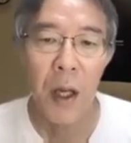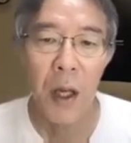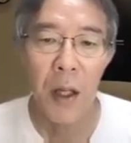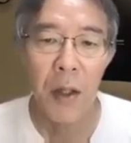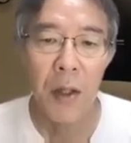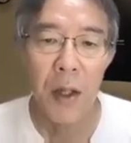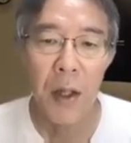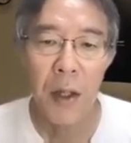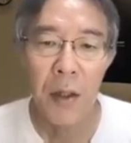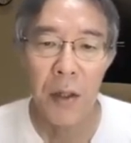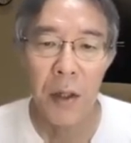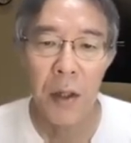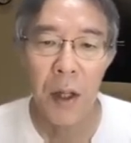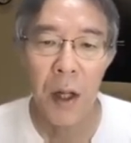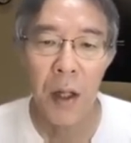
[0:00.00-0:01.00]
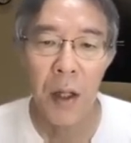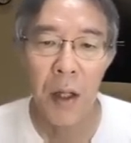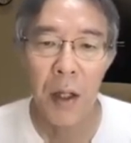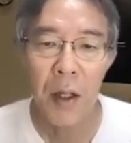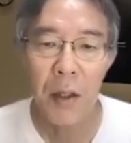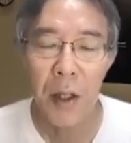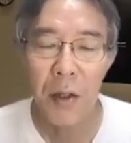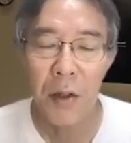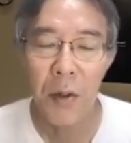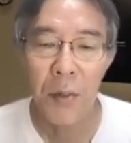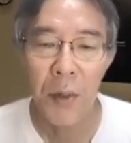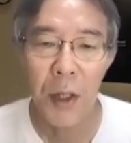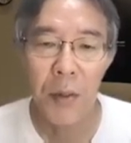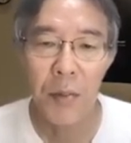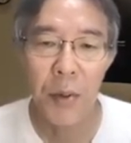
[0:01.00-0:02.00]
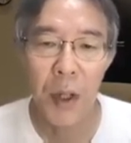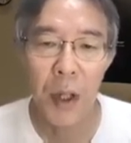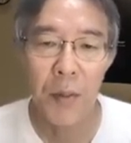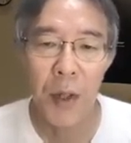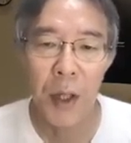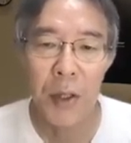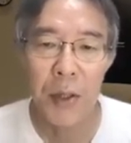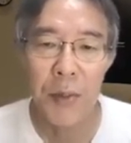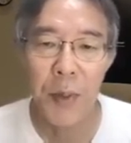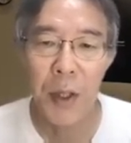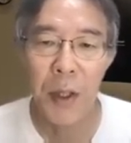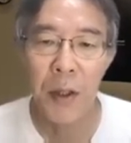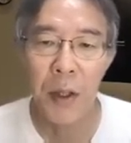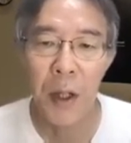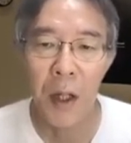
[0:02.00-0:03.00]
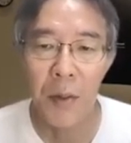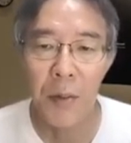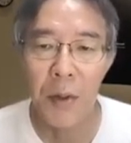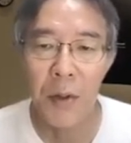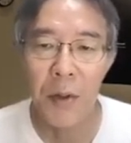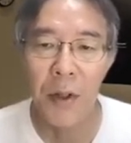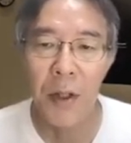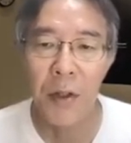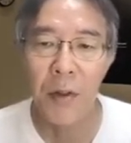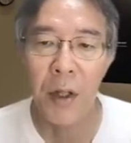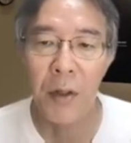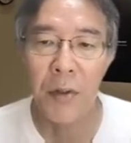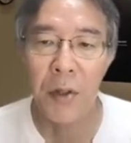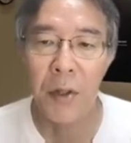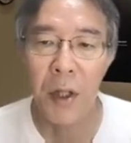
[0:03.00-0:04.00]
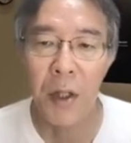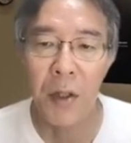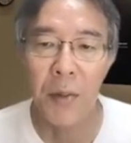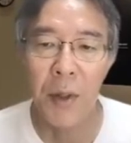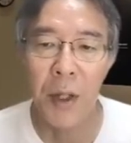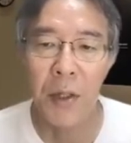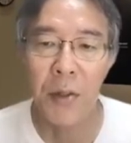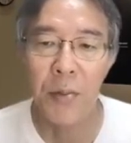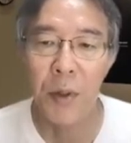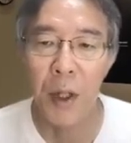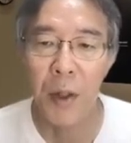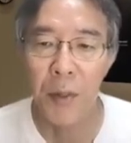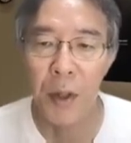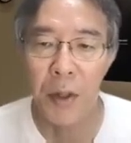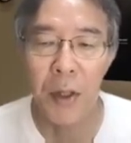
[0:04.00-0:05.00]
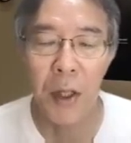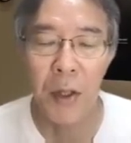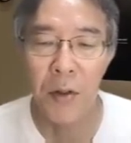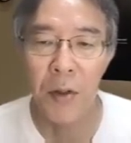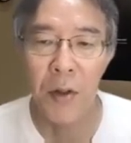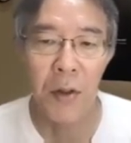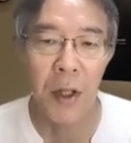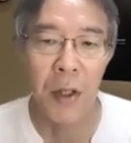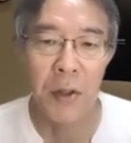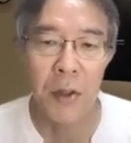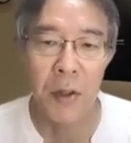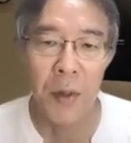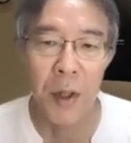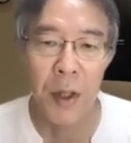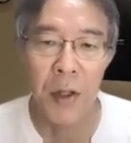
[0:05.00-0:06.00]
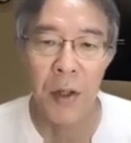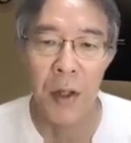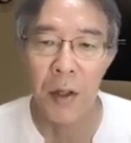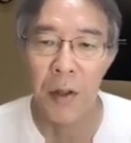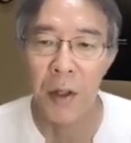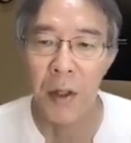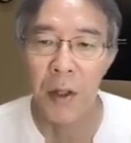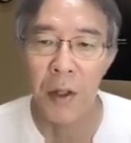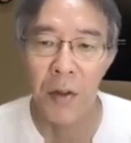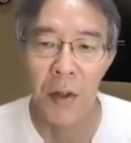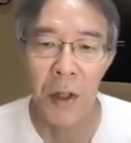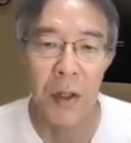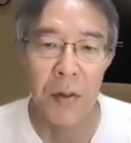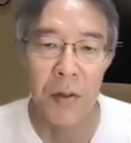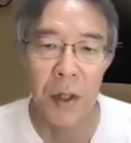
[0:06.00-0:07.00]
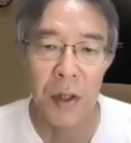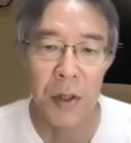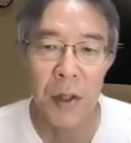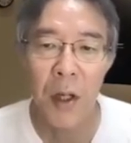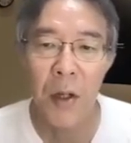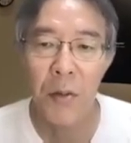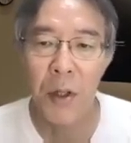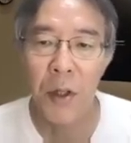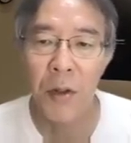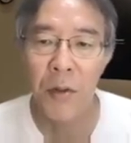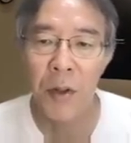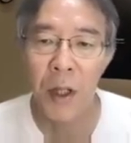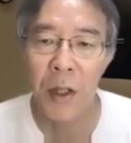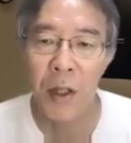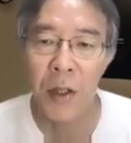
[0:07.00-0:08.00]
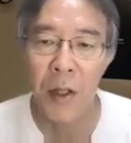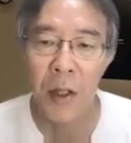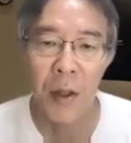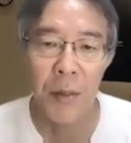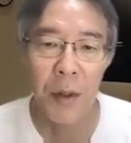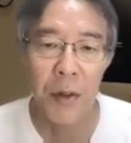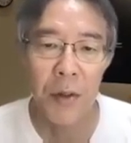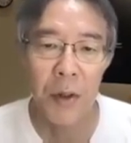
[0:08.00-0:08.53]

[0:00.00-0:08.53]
And then uh, I let omega prime s be an arbitrary ground state of h prime s. I do not assume anything like uniqueness. We don't know anything about